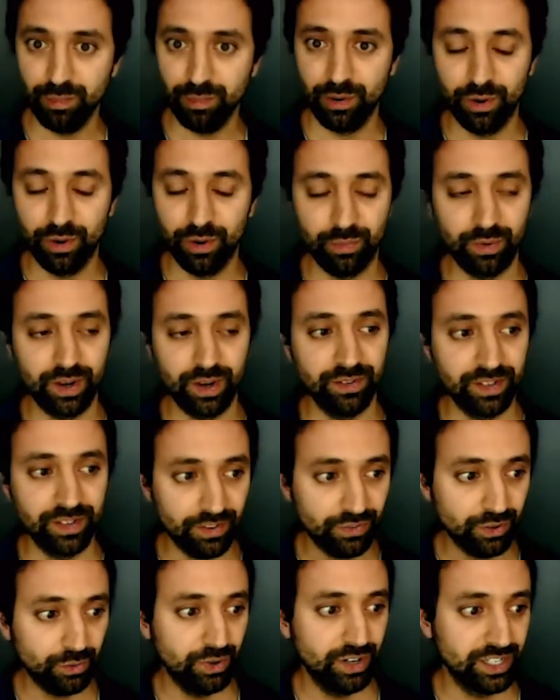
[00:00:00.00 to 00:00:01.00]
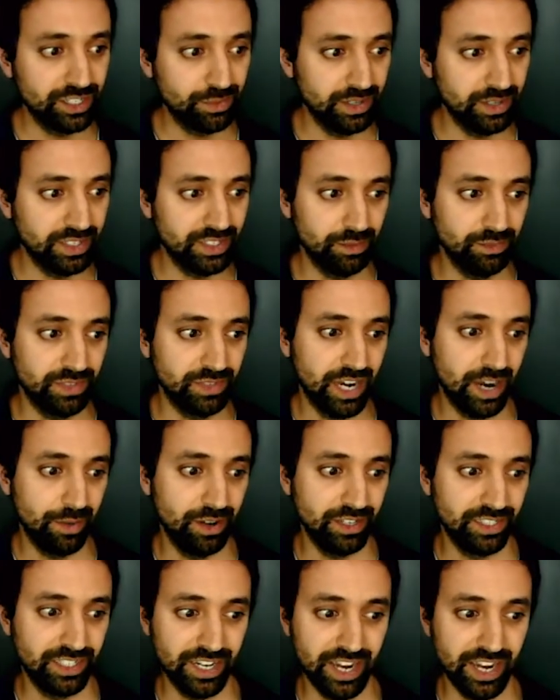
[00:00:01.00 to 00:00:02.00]
but what we definitely wanted to spend some time
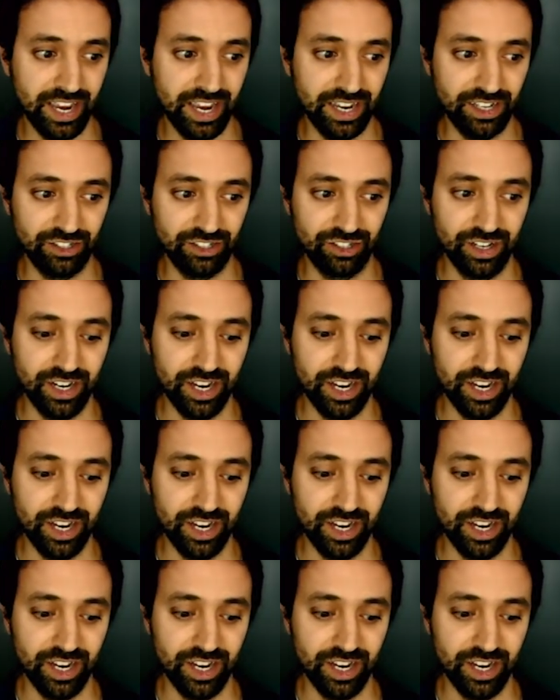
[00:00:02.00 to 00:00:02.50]
on today is